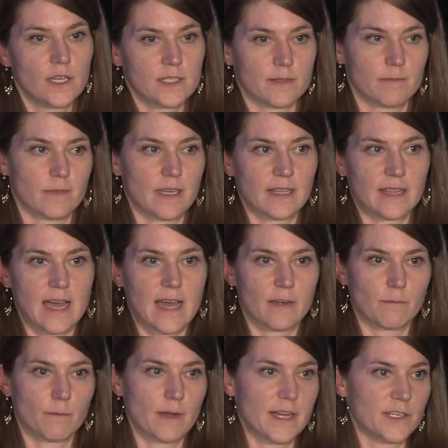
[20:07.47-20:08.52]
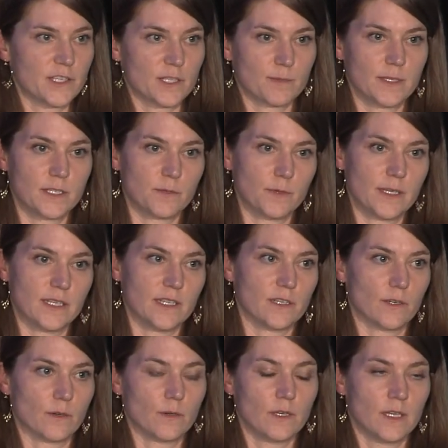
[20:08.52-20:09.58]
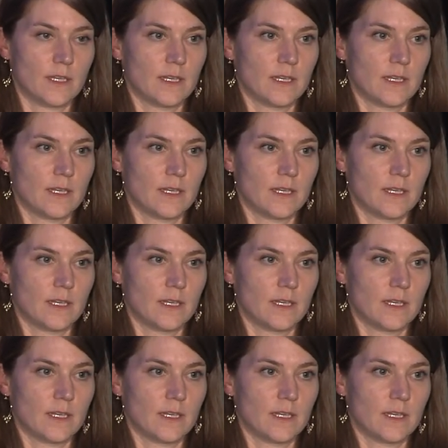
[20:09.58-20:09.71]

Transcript: something like that ranges between, you know,